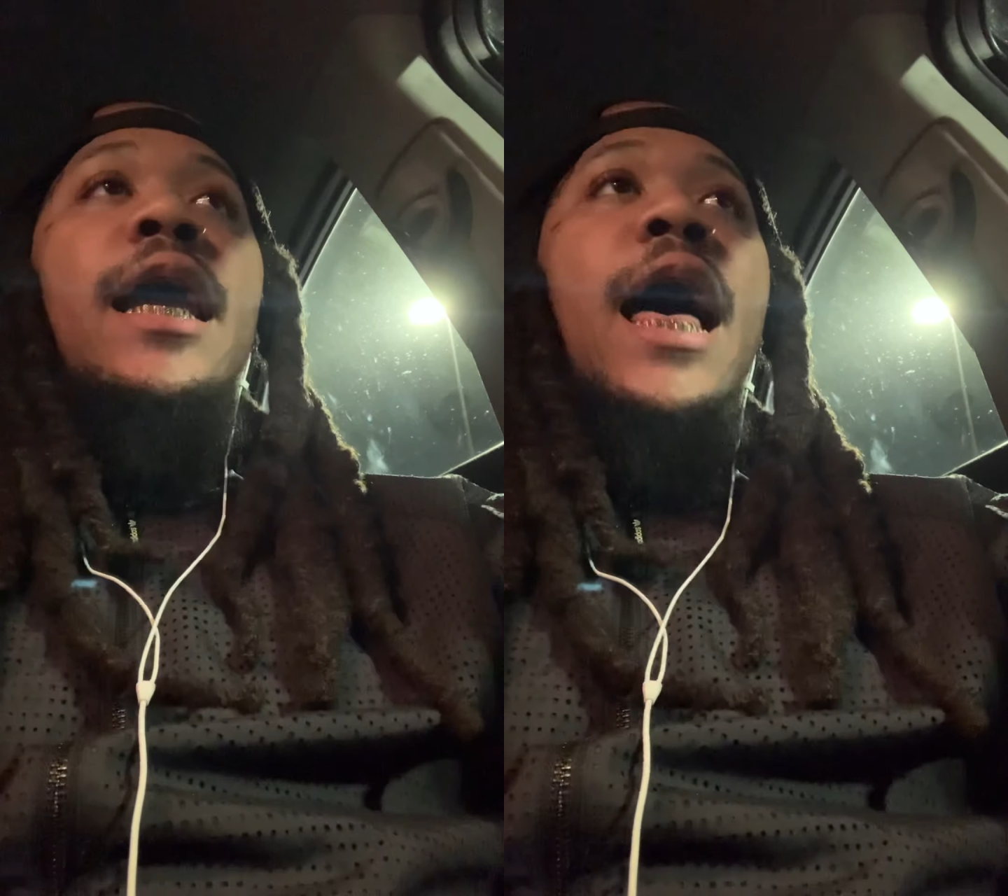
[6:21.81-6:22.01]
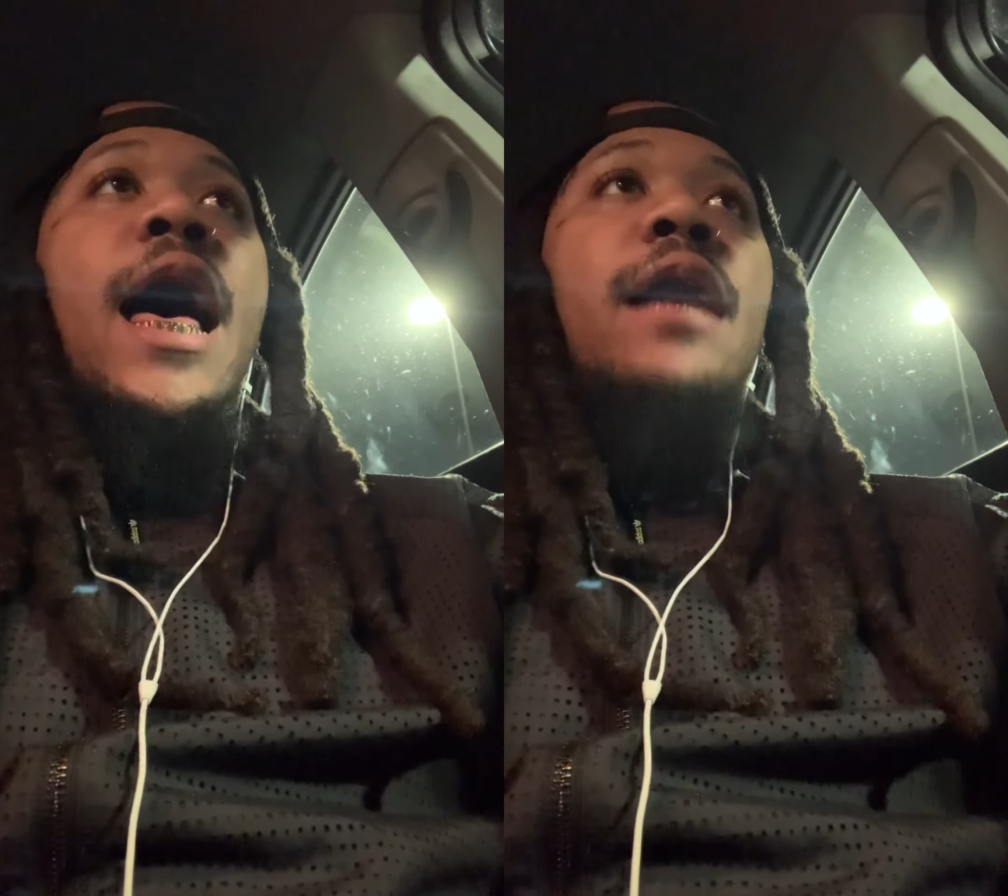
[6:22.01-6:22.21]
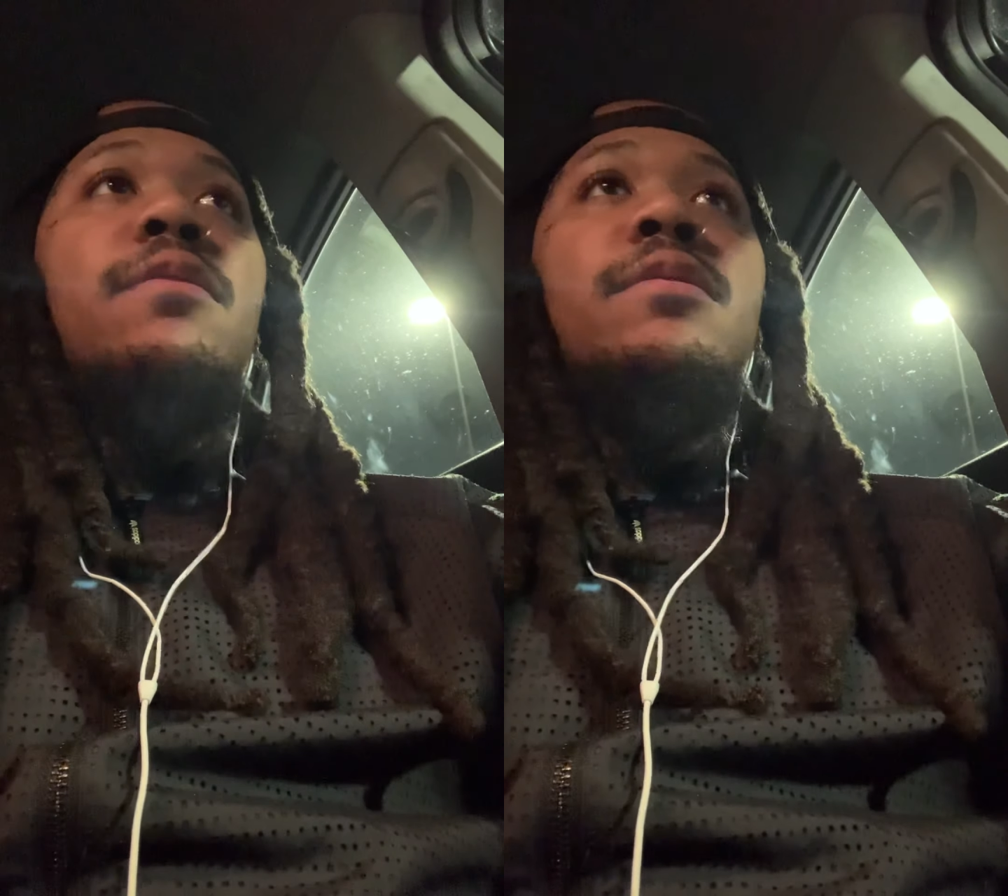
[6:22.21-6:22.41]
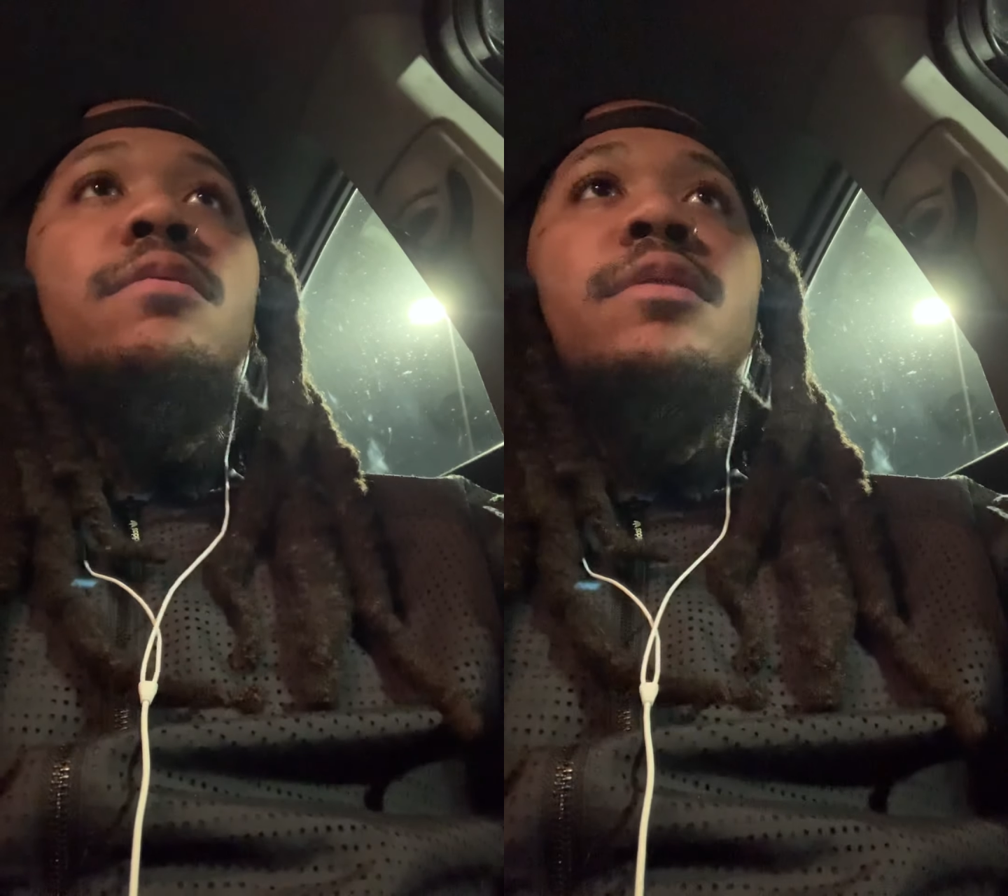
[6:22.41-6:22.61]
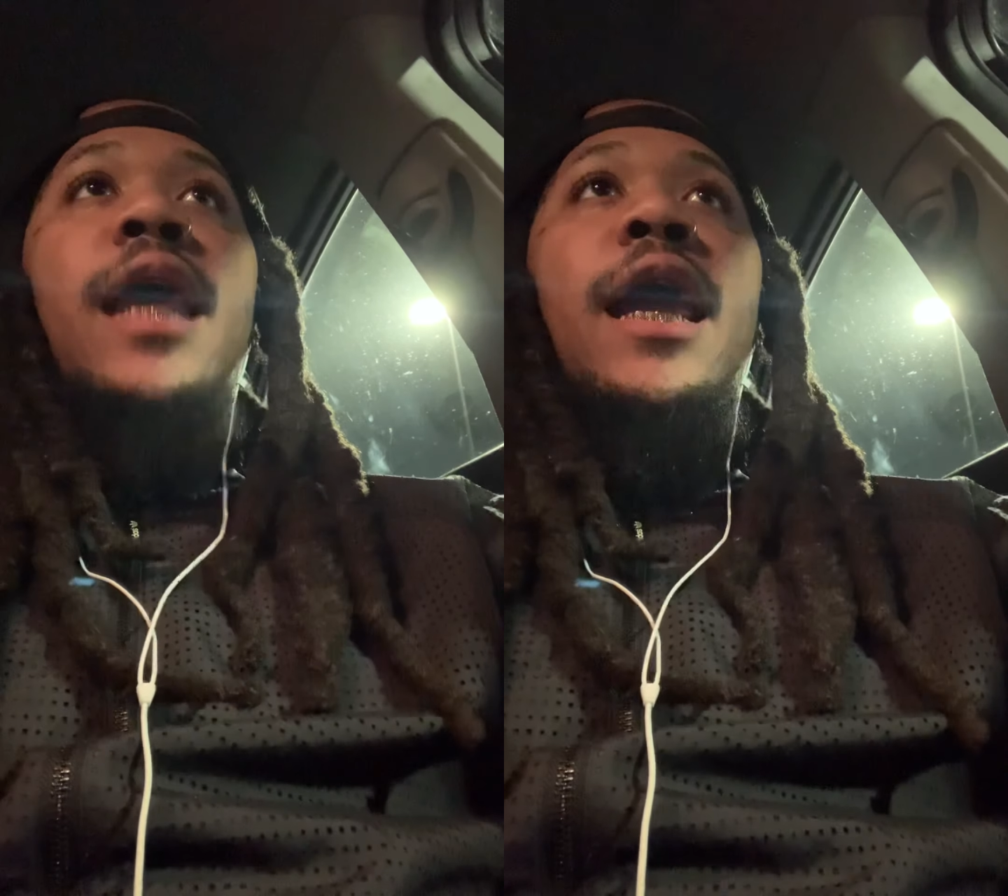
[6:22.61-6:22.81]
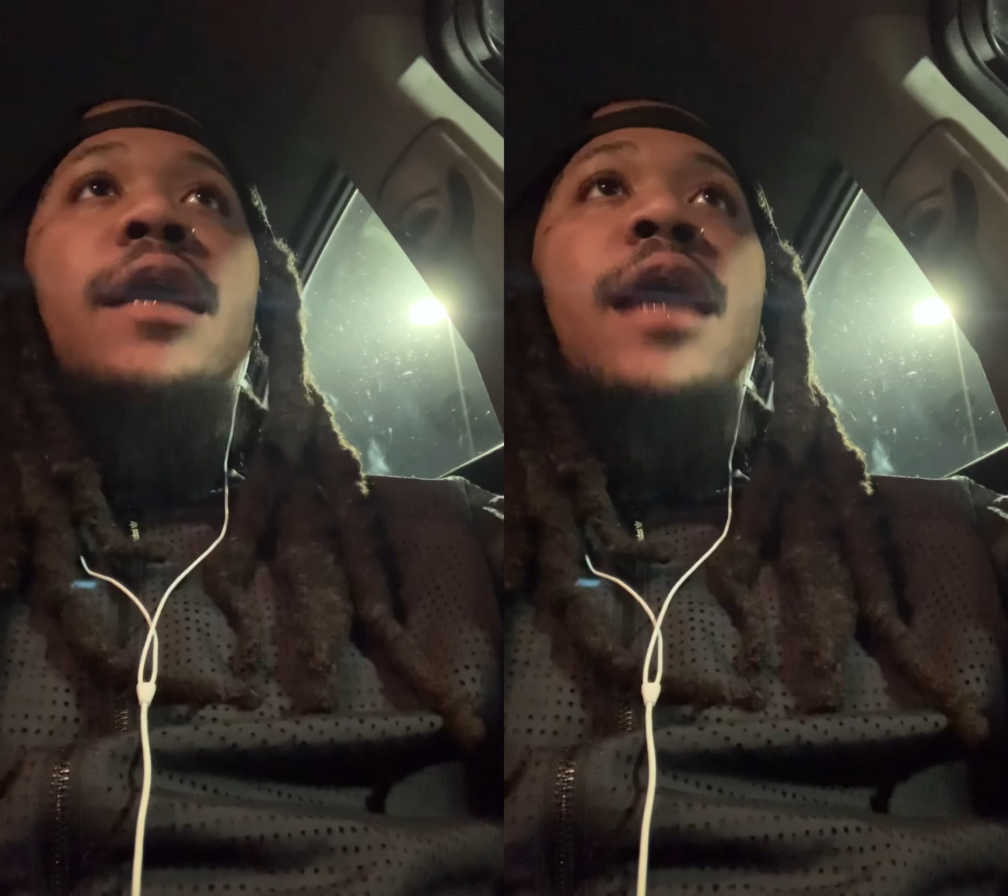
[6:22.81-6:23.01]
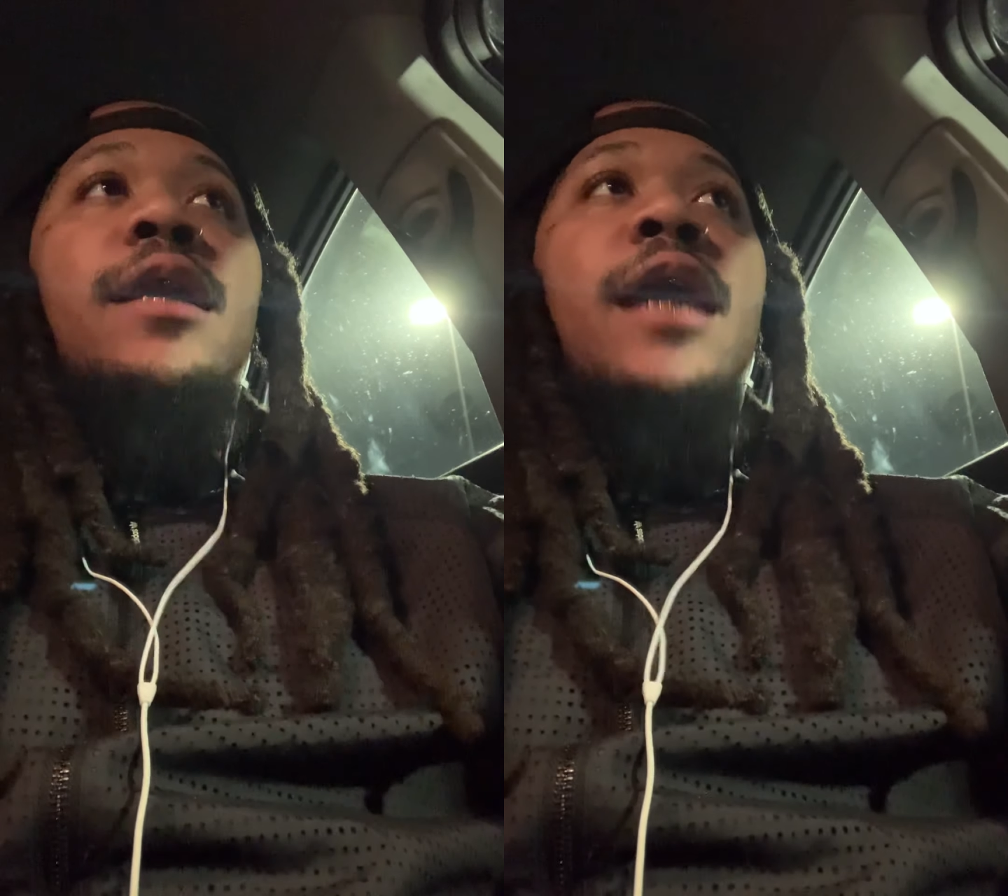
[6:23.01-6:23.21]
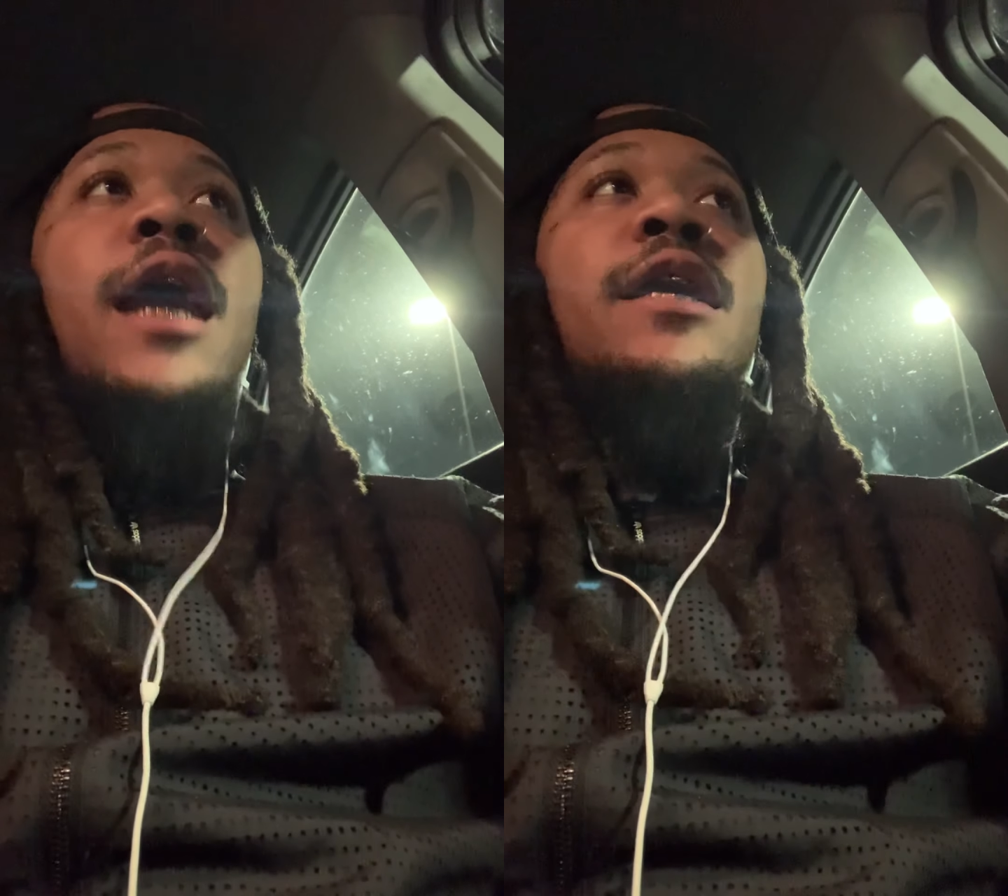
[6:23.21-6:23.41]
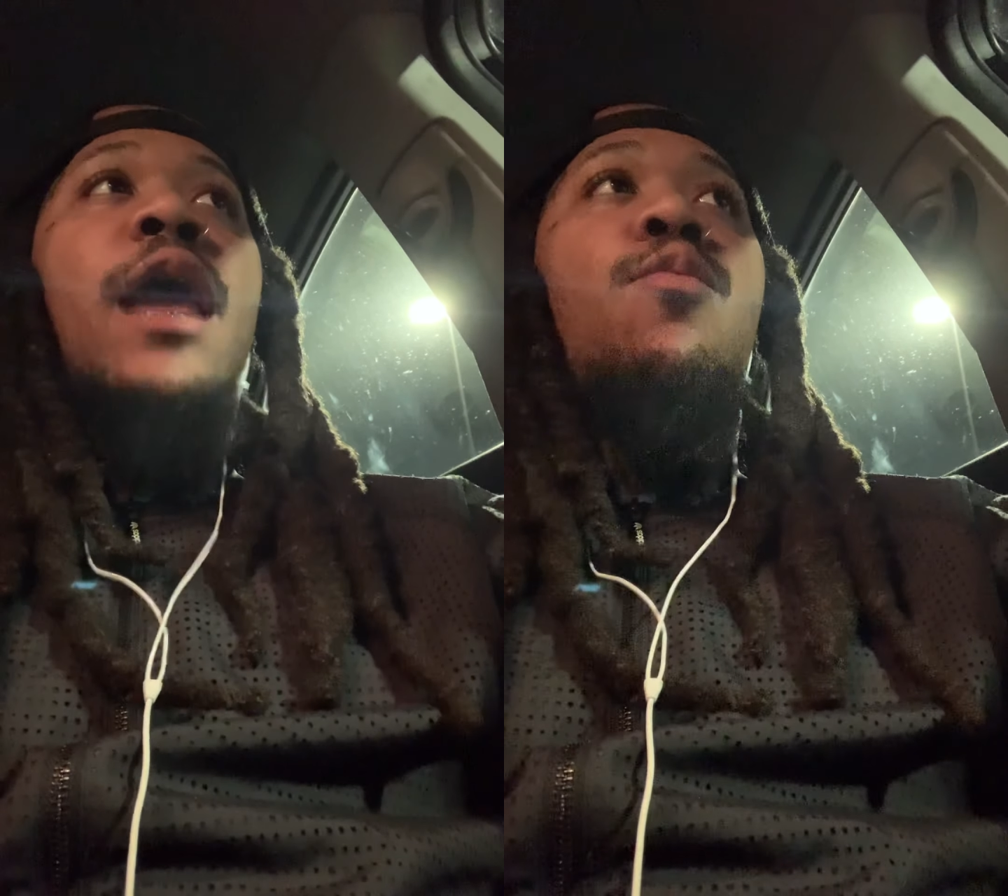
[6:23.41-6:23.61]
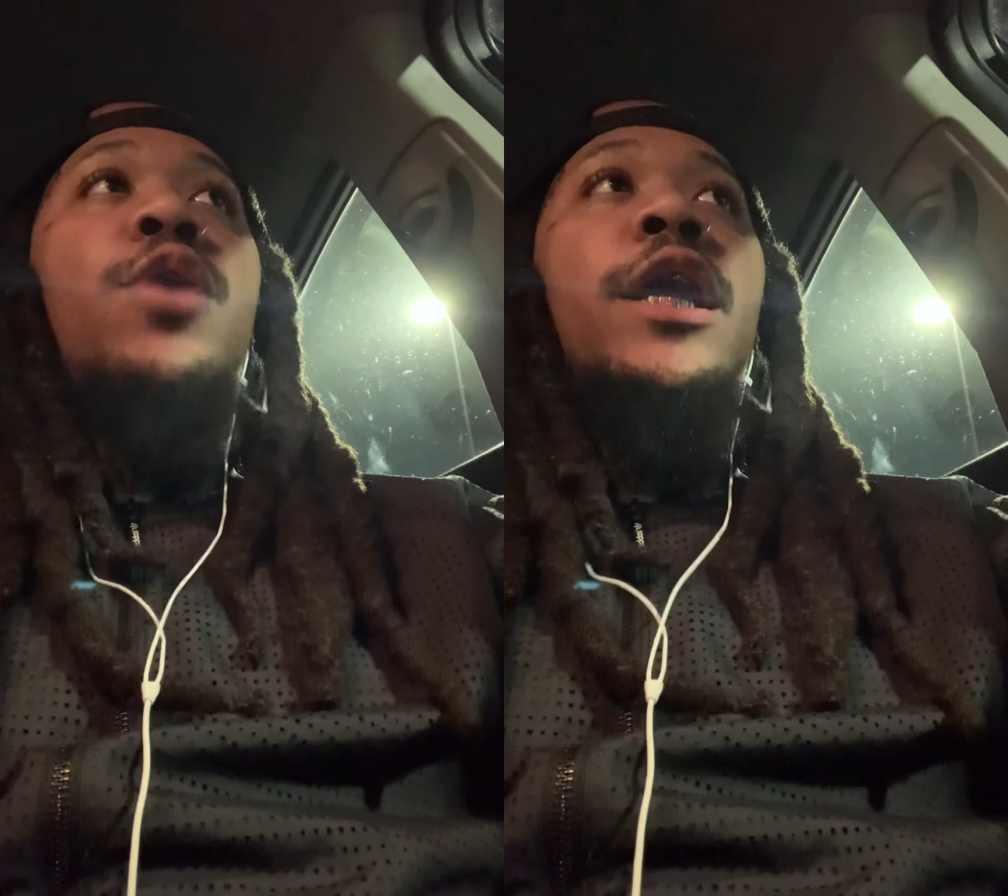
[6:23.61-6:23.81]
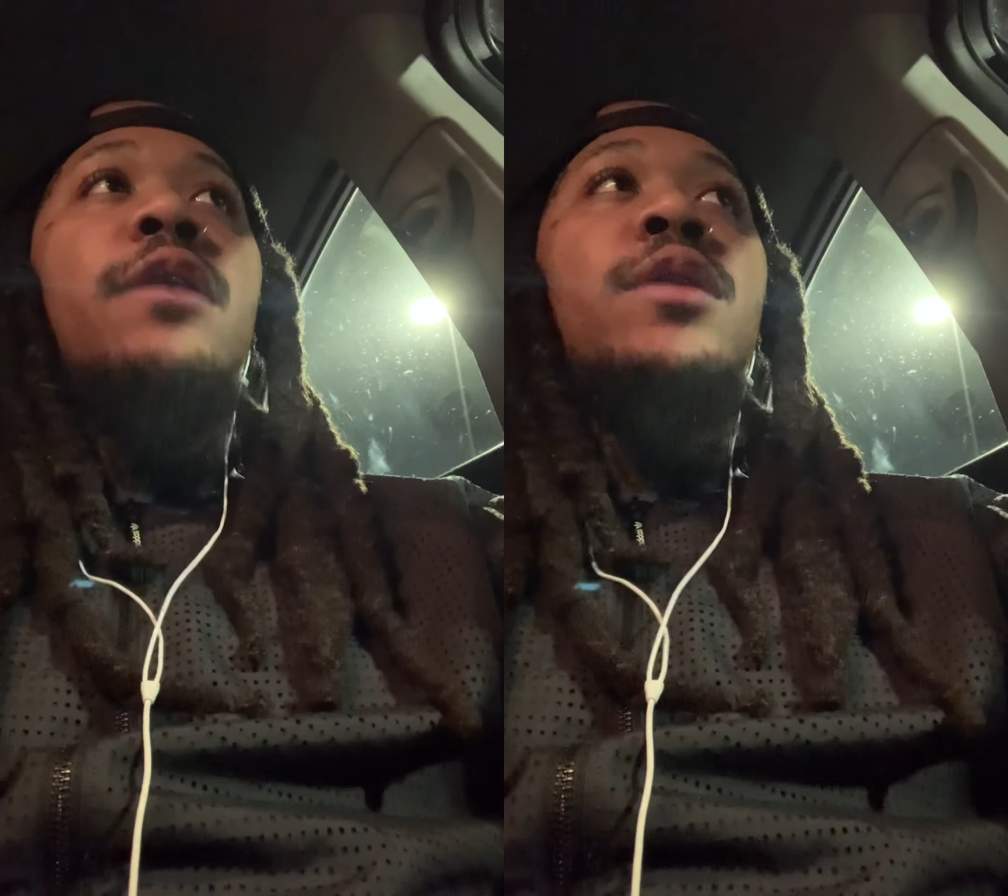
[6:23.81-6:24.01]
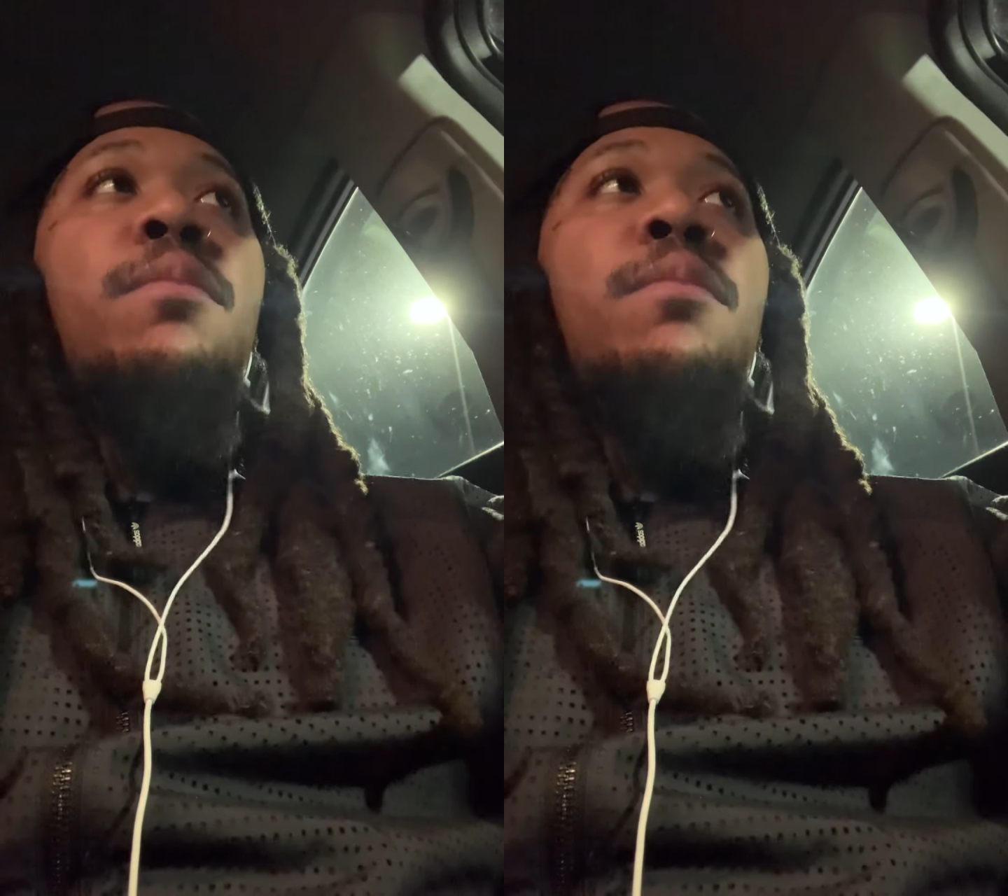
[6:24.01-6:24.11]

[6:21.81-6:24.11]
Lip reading: wanted